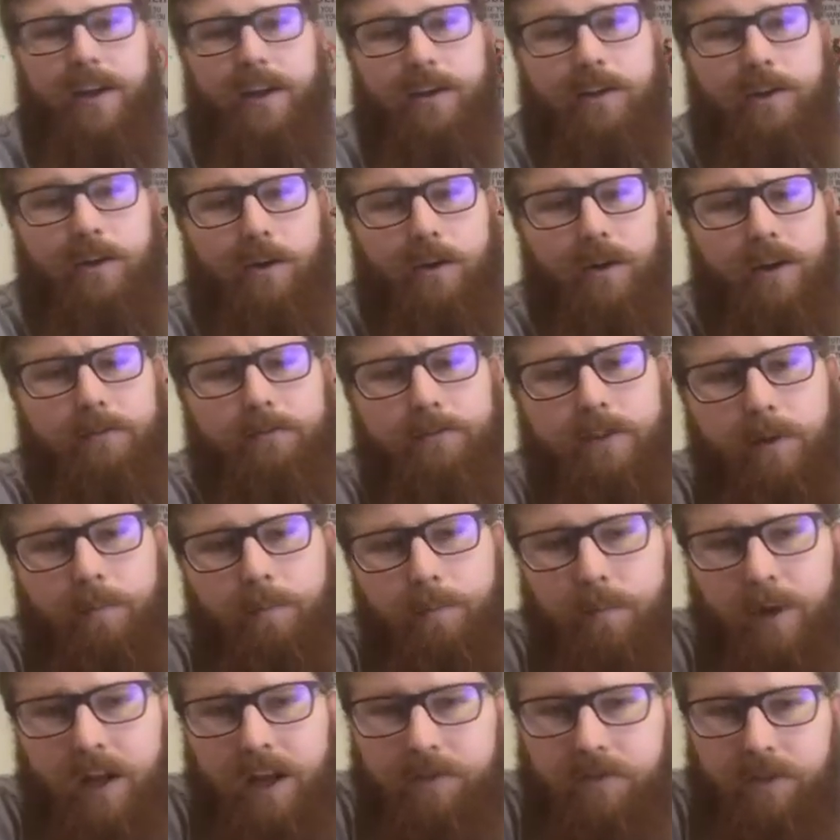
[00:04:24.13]
if
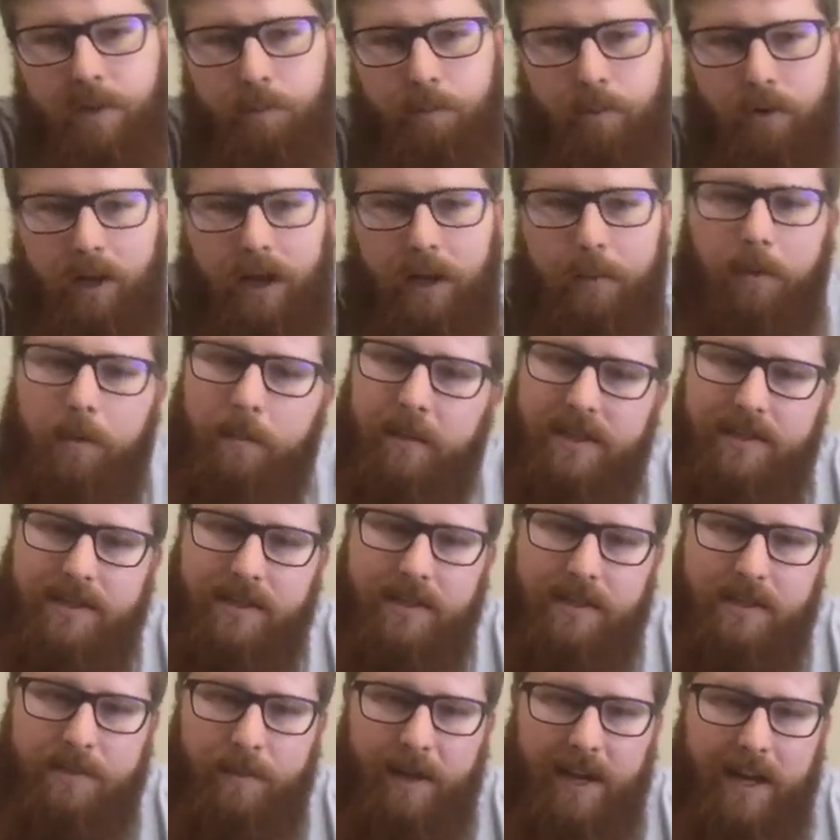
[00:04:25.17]
the problem isn't
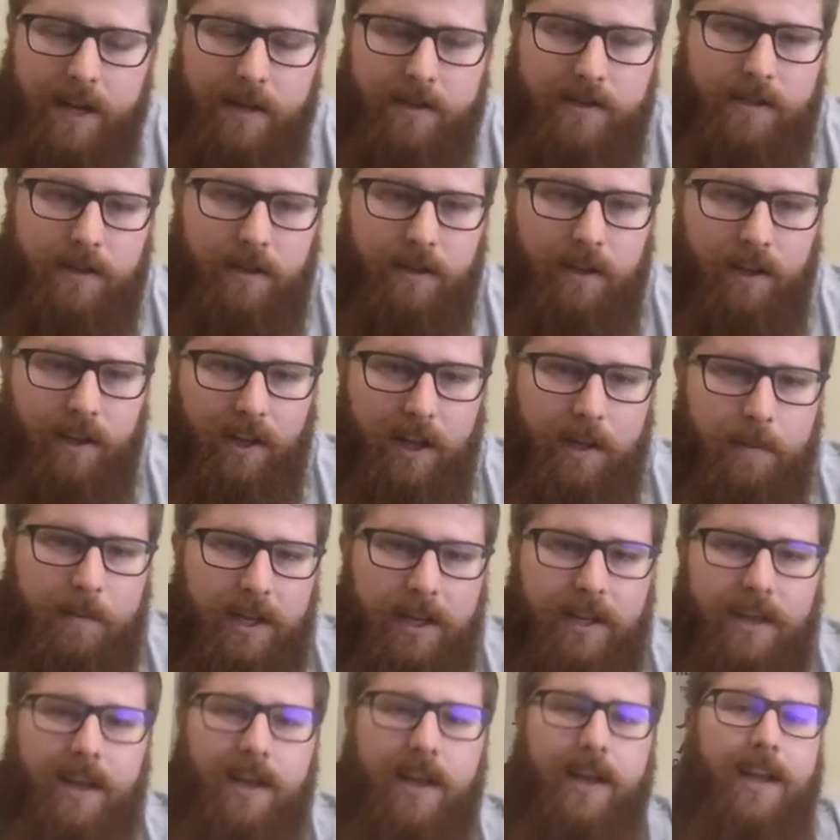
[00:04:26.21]
as bad as they're
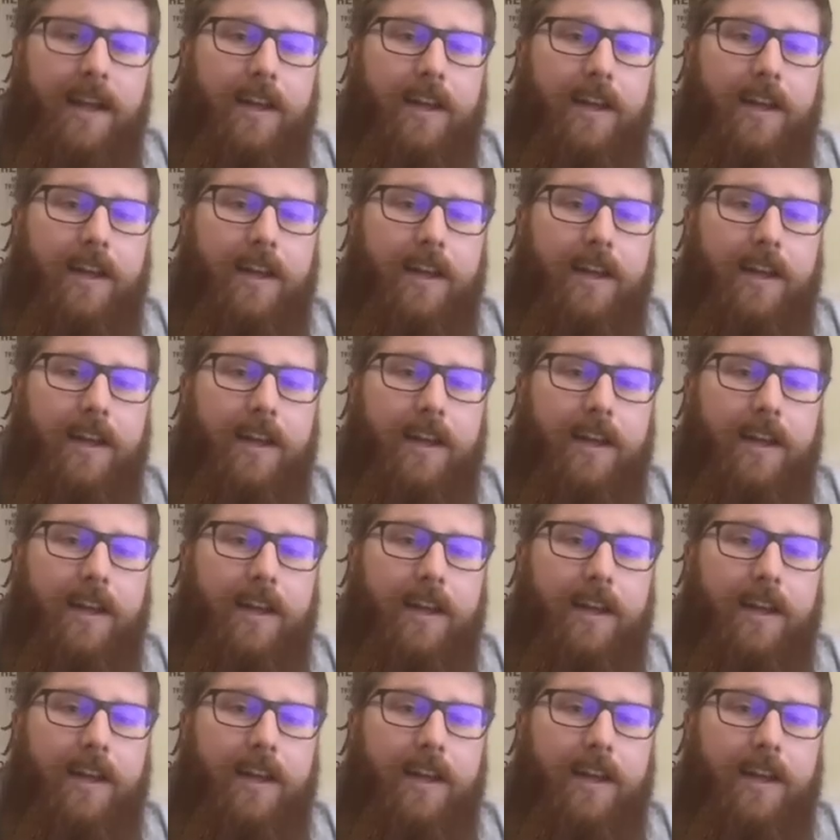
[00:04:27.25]
claiming